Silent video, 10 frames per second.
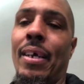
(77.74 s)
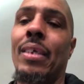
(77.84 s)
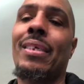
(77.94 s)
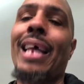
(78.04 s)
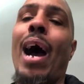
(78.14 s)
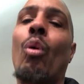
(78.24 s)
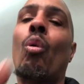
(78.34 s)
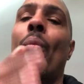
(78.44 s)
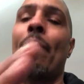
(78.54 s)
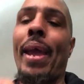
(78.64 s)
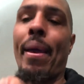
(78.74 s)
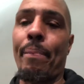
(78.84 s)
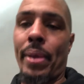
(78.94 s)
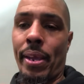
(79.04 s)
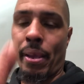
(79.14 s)
Saoul
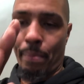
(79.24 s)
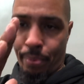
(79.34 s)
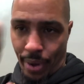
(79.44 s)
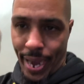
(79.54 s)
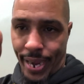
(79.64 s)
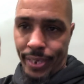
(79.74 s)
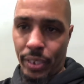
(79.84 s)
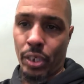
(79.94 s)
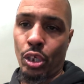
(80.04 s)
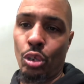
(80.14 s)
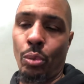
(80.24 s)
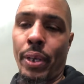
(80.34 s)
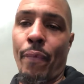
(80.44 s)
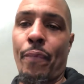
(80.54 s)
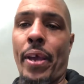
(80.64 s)
Mamby, prayers to you and
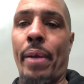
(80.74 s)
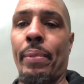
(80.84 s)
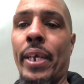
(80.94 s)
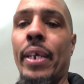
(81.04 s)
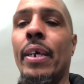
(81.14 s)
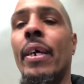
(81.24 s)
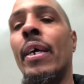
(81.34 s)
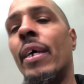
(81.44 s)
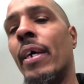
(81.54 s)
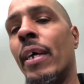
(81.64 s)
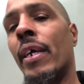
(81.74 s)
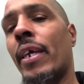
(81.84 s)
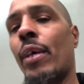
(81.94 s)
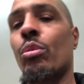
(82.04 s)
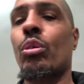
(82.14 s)
your family.
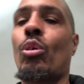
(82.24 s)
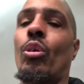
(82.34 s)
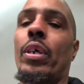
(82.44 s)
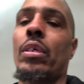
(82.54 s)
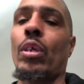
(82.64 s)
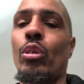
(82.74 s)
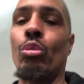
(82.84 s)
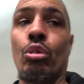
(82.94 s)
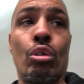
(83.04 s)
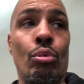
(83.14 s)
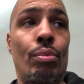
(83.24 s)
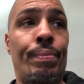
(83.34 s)
Kils Korner, salute you.